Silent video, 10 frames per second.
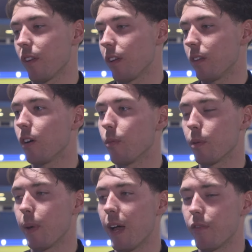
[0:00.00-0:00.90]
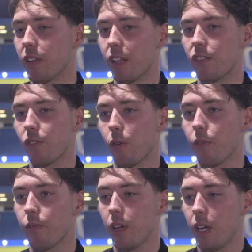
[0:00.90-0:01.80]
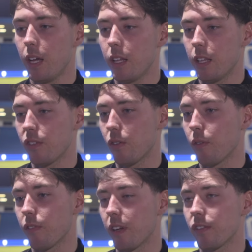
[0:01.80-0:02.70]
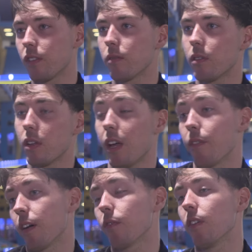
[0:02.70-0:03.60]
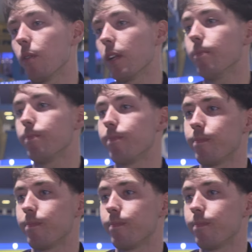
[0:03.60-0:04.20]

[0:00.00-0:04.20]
So you've got to prepare for these sort of things. And yeah, thankfully it went in.